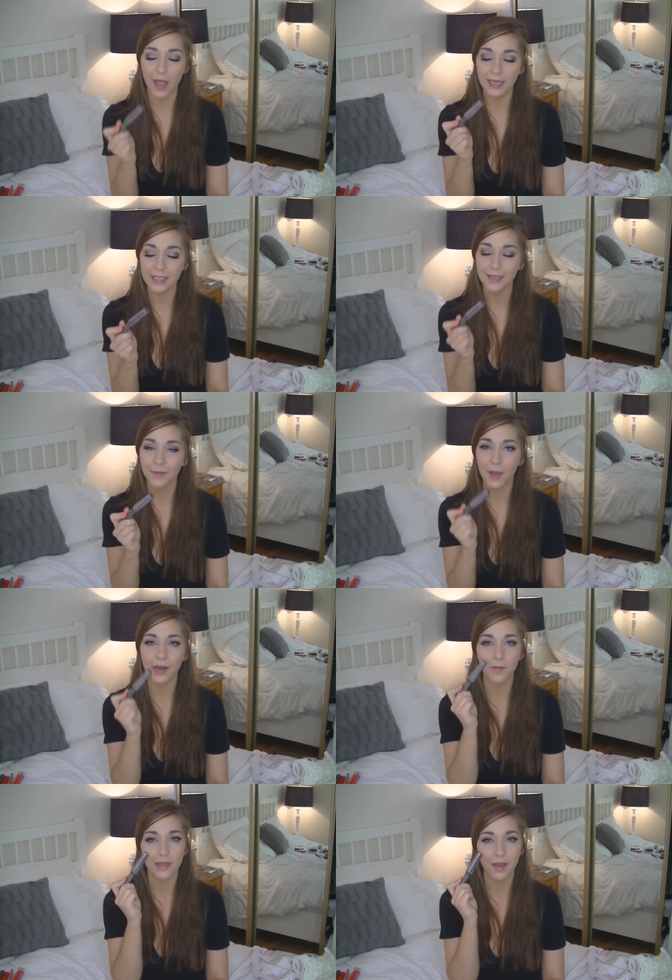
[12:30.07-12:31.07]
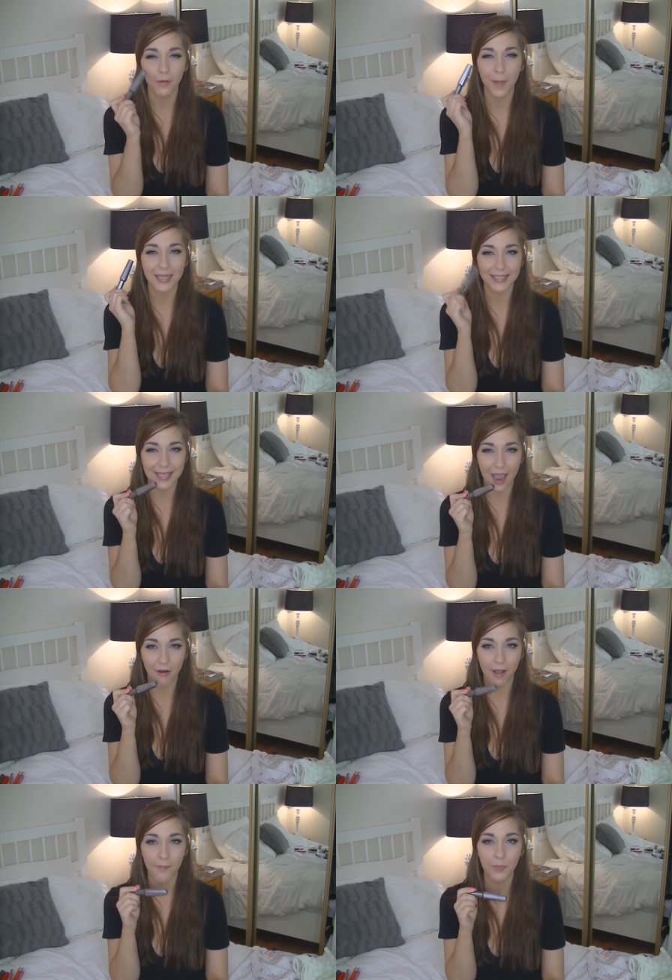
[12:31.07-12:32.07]
I need to combine it with another
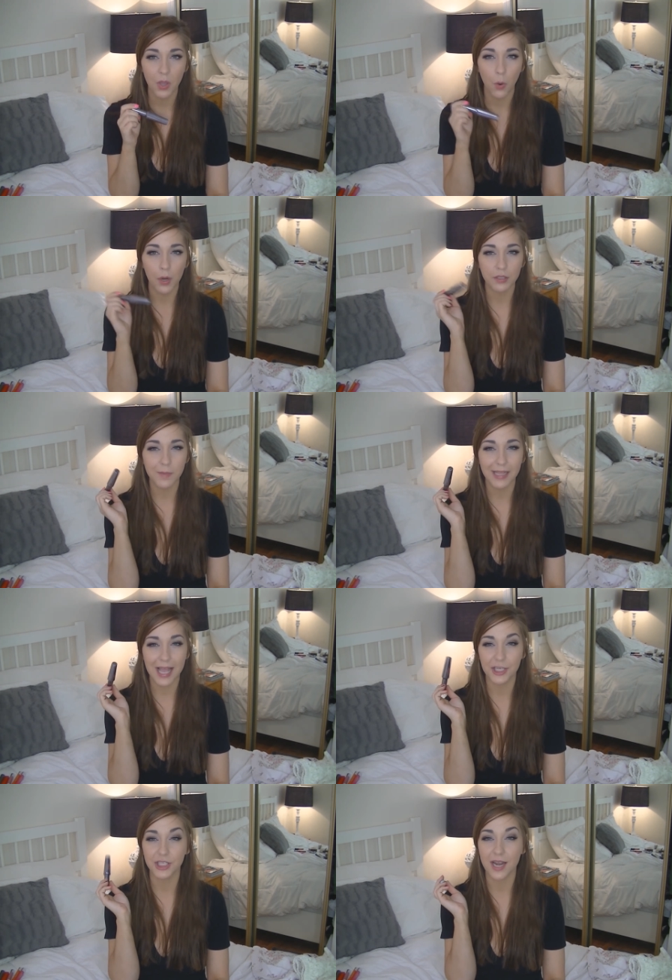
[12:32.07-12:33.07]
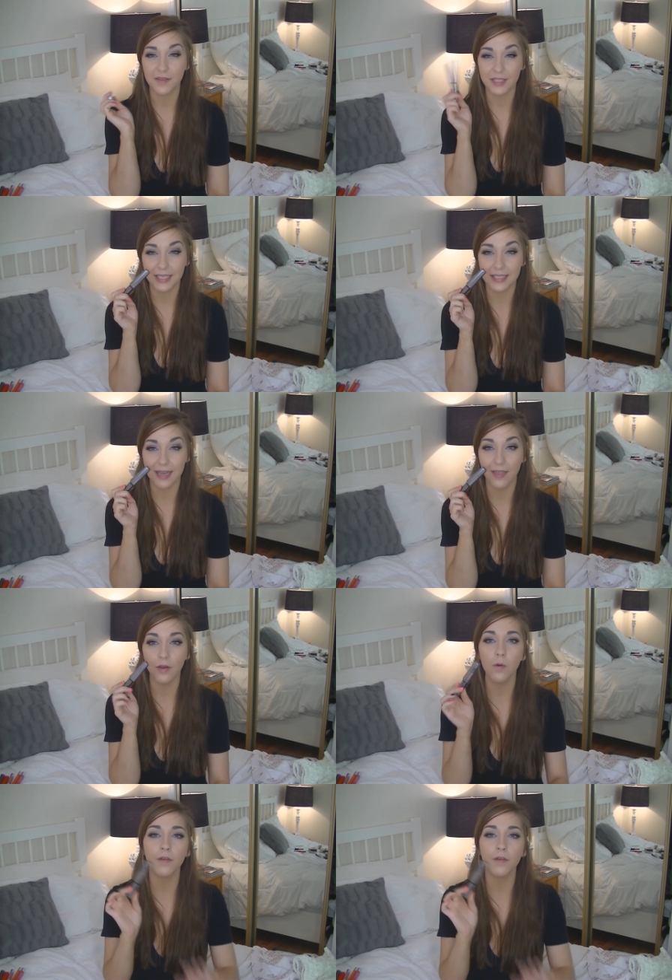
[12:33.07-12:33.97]
mascara, or else my lashes kind of stick together.